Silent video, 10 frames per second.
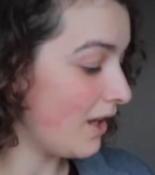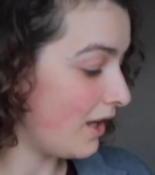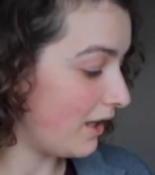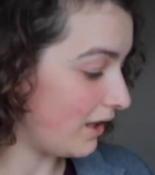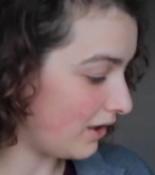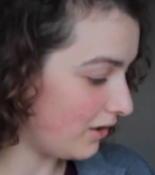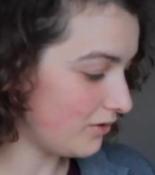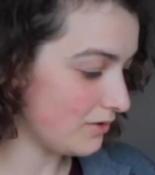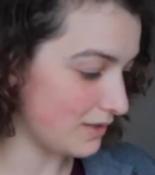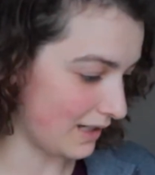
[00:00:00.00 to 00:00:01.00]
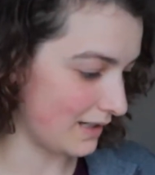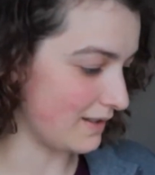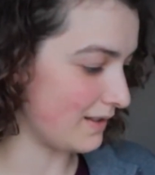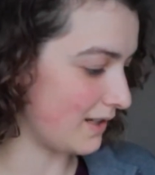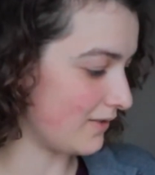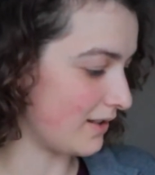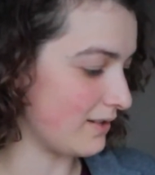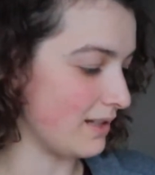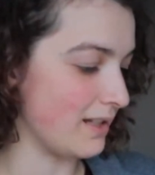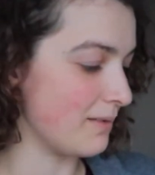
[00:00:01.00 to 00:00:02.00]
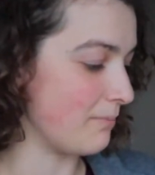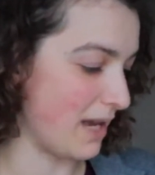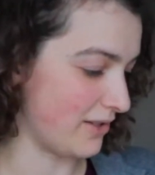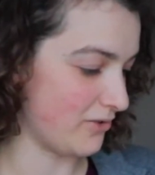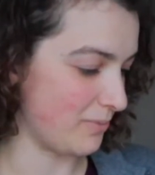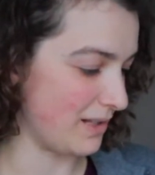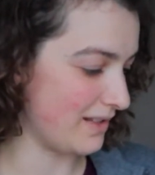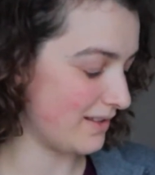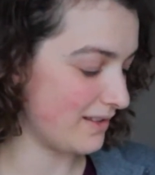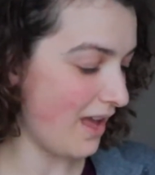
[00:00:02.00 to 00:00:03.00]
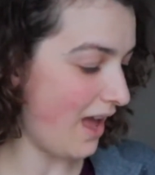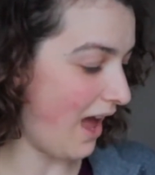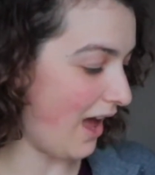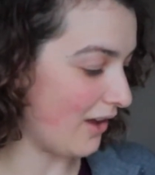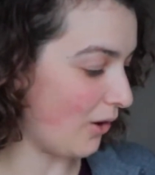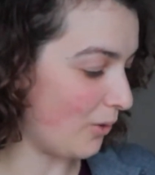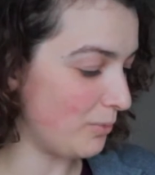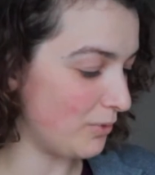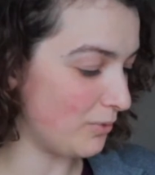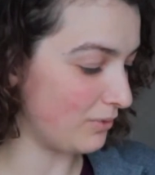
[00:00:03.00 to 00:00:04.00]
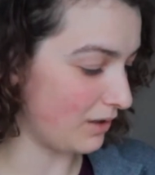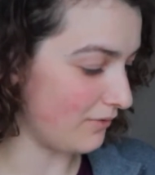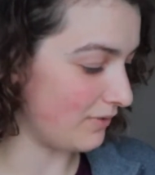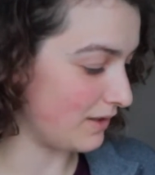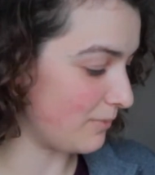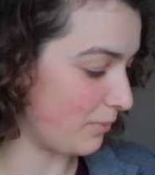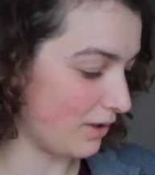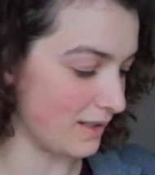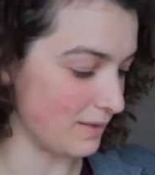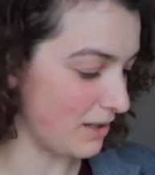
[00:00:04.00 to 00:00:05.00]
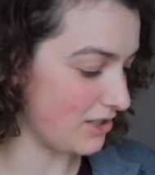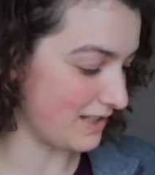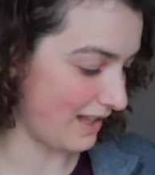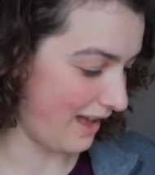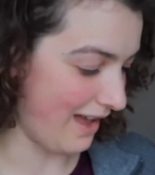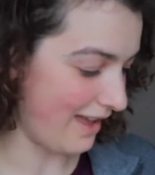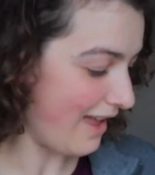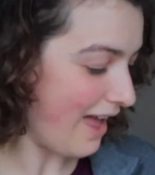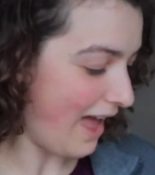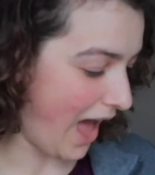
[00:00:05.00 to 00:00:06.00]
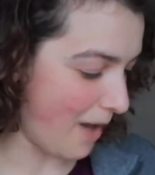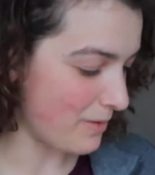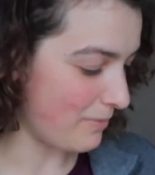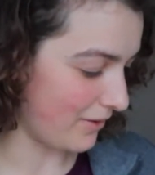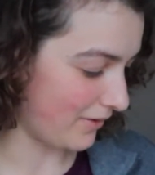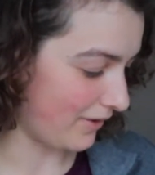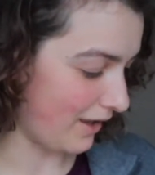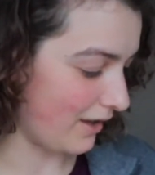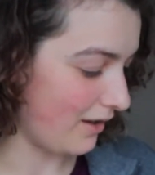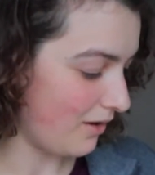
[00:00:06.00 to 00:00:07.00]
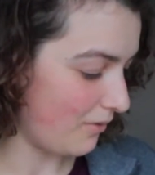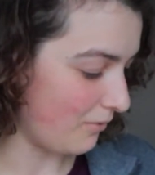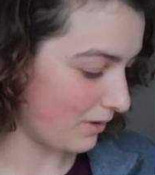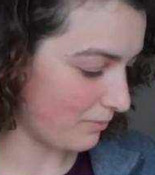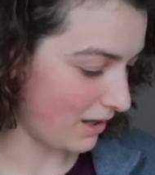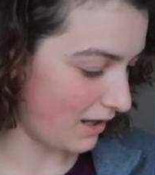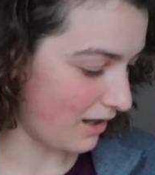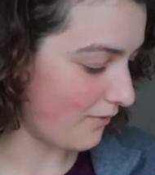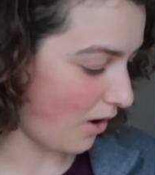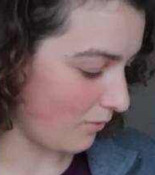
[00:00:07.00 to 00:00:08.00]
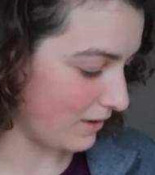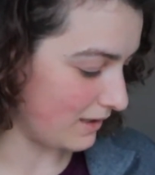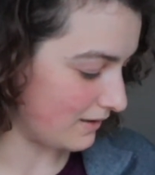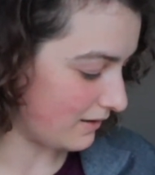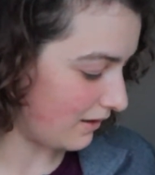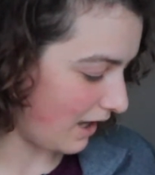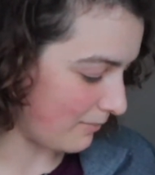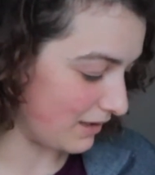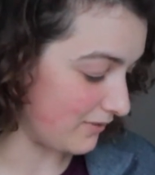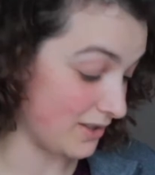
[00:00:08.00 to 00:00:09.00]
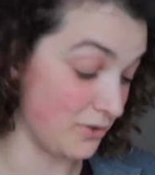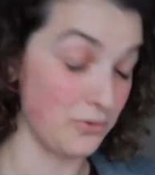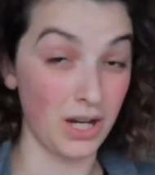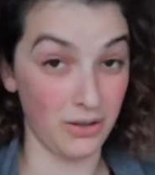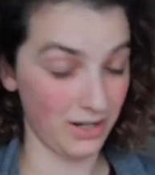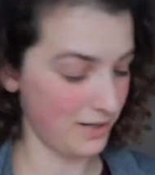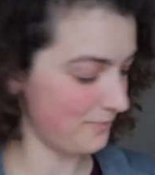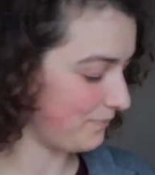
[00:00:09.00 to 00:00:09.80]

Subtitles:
Here Dickens gives us his masterpiece. I hope you will love this book as much as I. Happy birthday, with my love always." I believe it's Gregory.